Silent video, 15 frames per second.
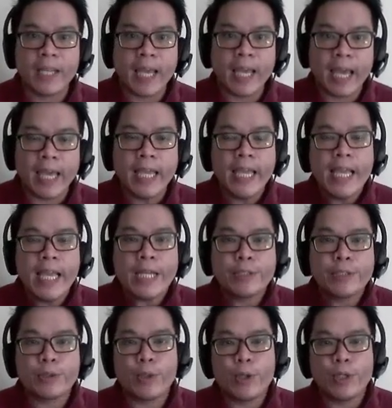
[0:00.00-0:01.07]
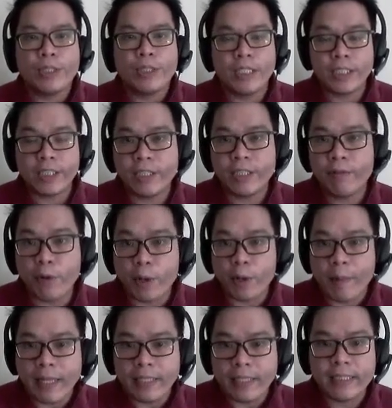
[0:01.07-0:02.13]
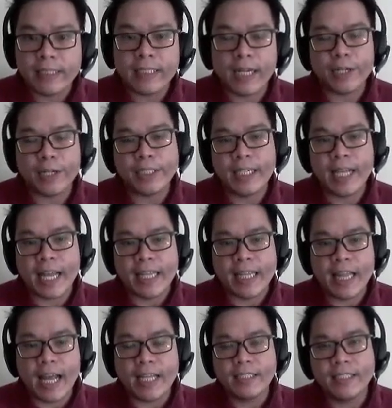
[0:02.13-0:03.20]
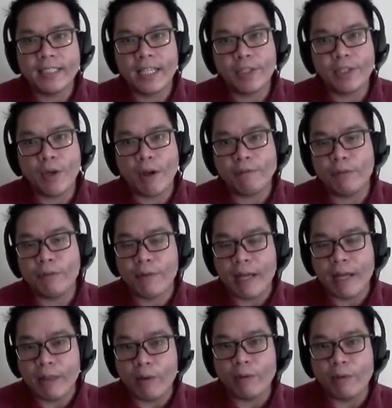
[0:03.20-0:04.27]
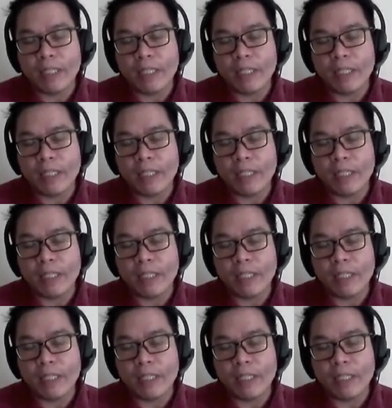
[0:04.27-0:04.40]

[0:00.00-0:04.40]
Okay, so these are the formats, are the guidelines that you have to follow.